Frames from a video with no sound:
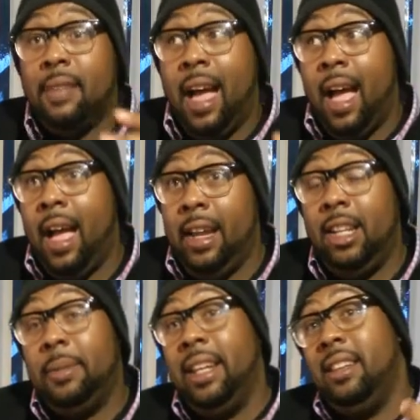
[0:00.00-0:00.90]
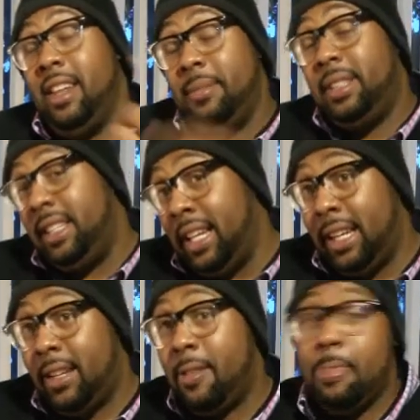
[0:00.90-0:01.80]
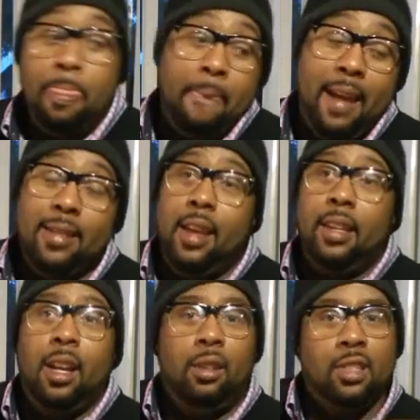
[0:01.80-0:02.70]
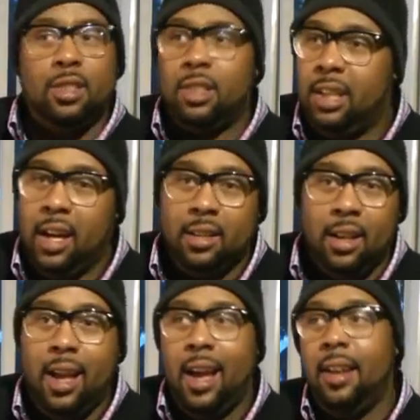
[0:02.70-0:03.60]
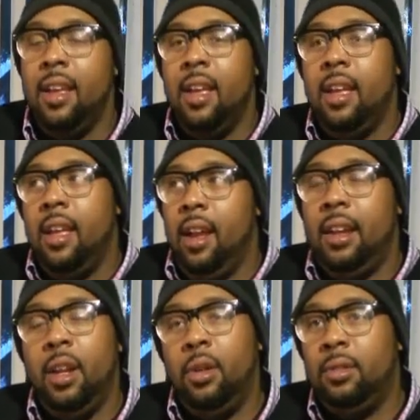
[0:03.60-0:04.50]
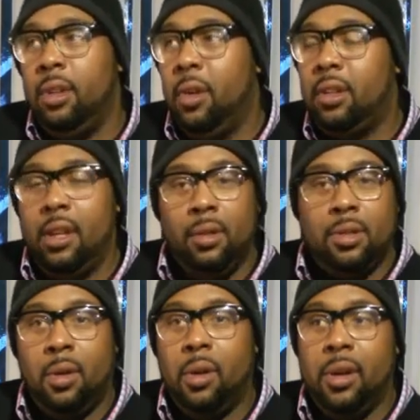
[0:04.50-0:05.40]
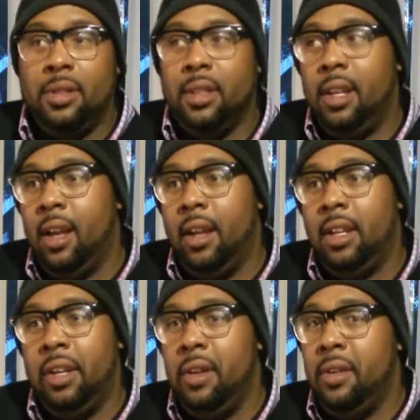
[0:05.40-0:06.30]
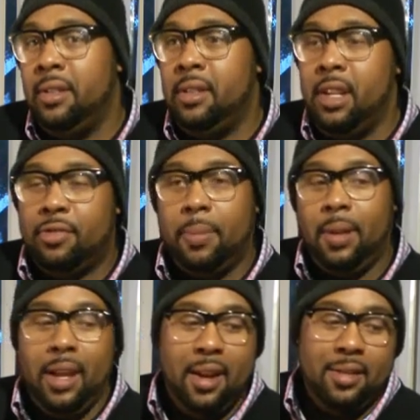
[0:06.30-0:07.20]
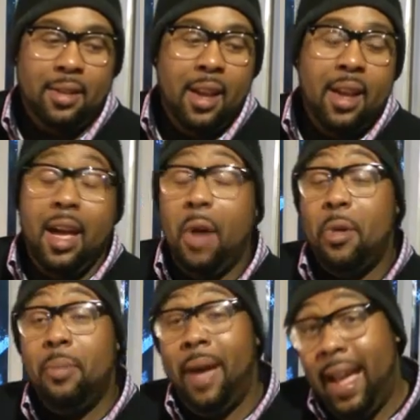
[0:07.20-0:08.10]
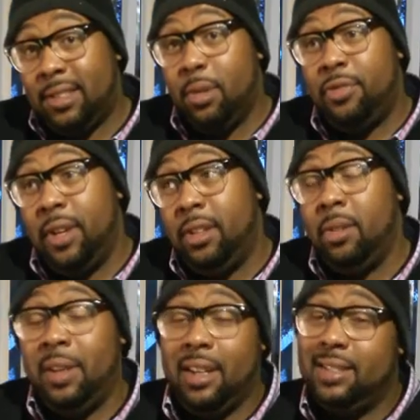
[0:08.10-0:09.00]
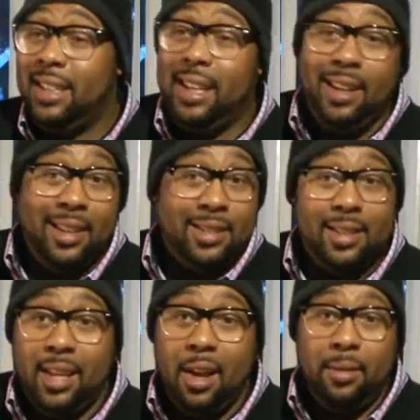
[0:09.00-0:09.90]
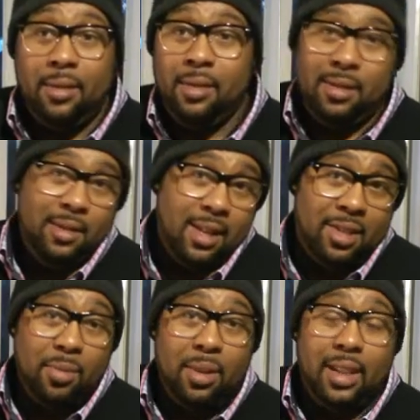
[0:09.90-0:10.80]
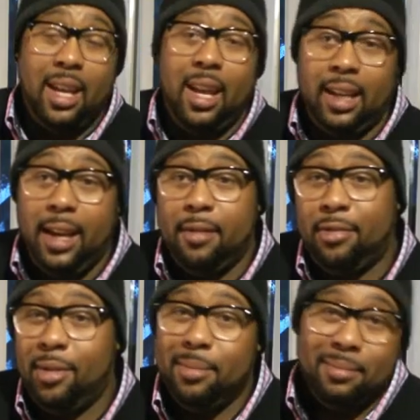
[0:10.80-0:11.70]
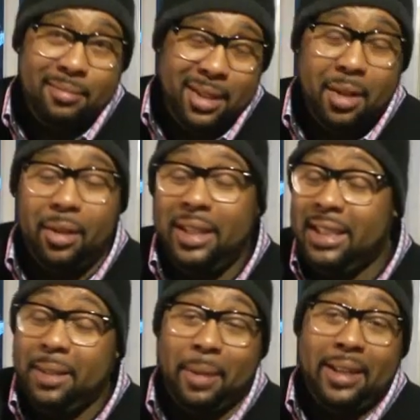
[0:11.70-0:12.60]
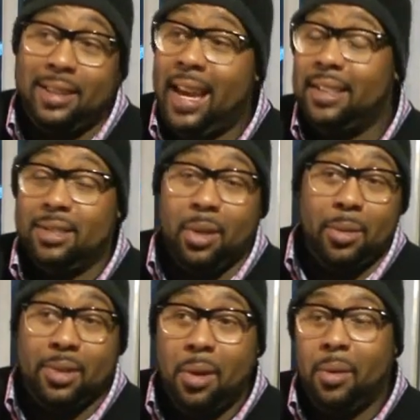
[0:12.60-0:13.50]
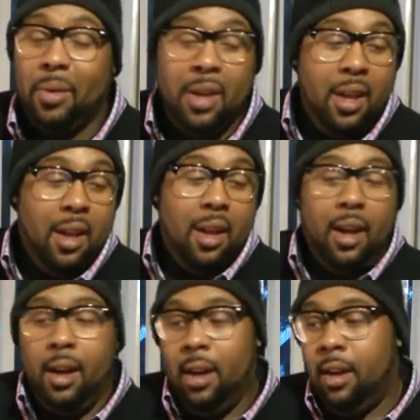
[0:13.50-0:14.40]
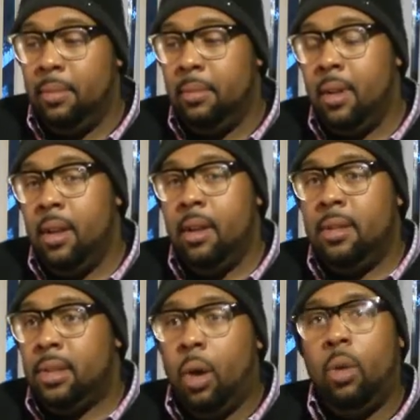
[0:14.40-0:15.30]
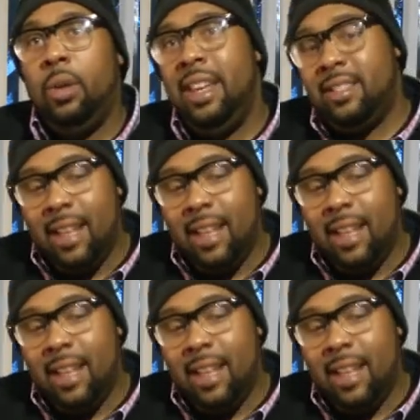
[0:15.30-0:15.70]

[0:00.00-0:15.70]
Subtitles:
I ended up getting an MTD, and then, you know, just gigging a lot, and, you know, locally on tours, and you know, hearing different players. I went back to a Fender because, again, it's a sound that you really can't get from, you know, any bass. It has its own tone. So it's